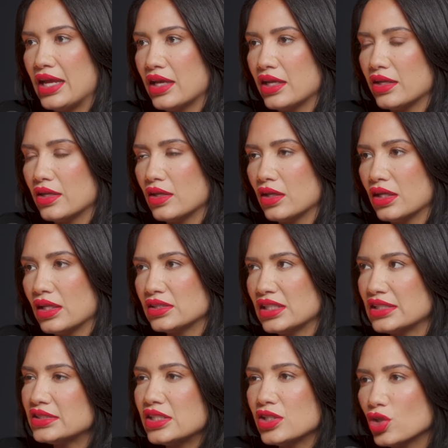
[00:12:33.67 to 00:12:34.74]
And
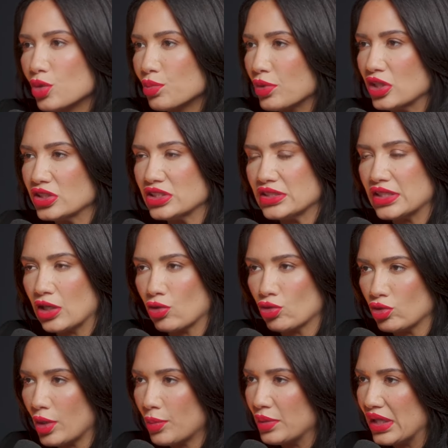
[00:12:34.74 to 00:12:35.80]
let's say you're a person that grew
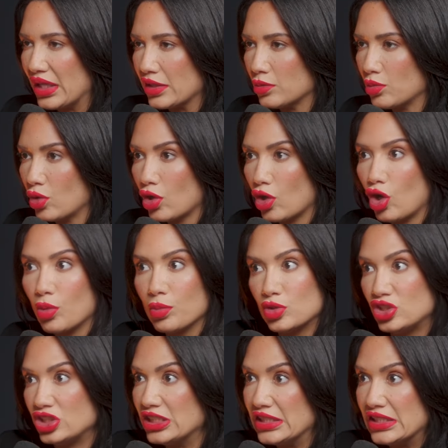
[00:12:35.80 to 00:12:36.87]
up in like a more
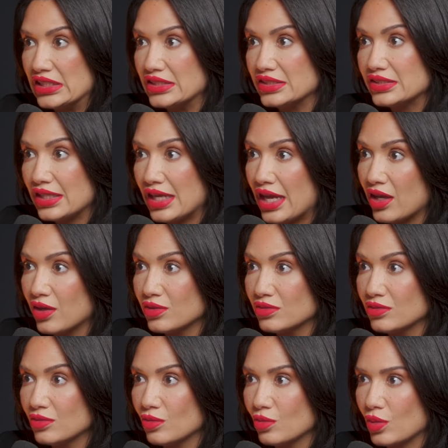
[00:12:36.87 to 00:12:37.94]
homogeneous town yeah.